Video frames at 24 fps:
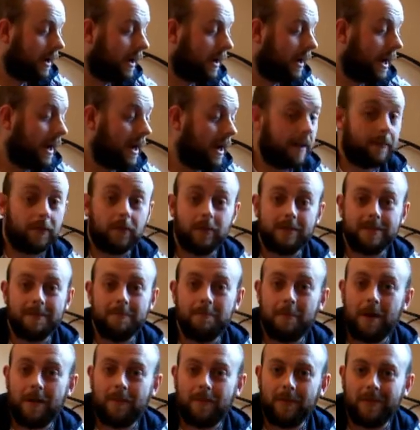I have got some
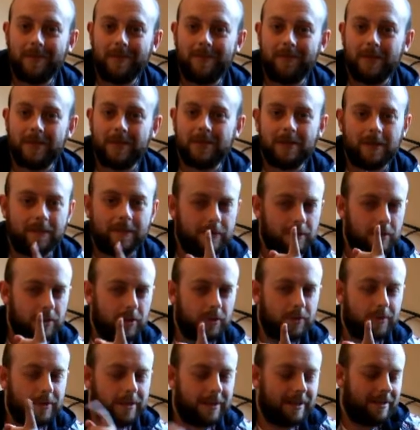Marvel Universe stuff to
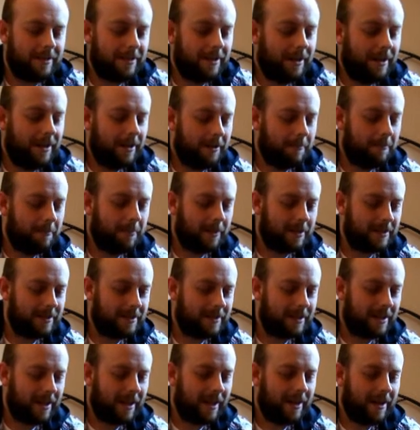show you, but
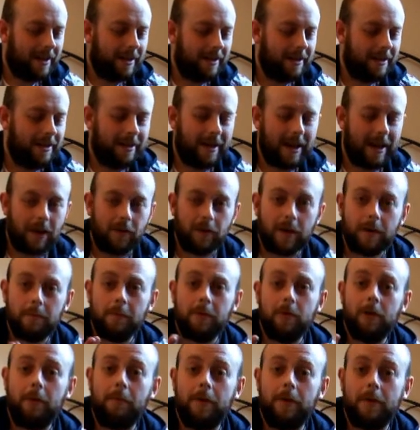I'll get my
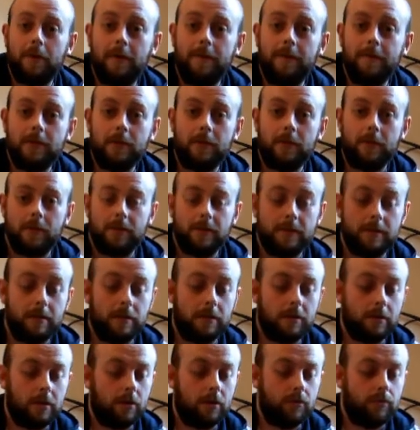rubber gloves on because
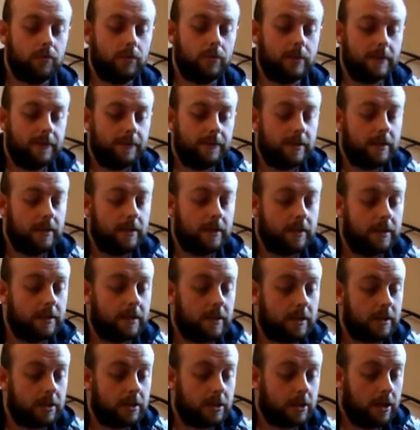they're corrosive to the
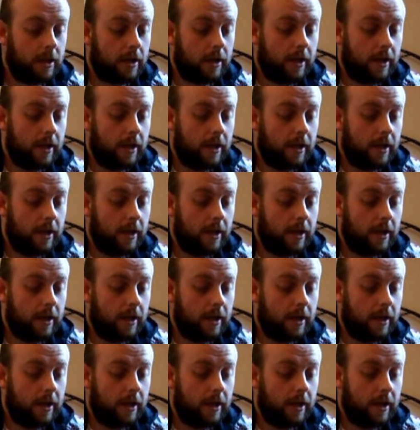touch.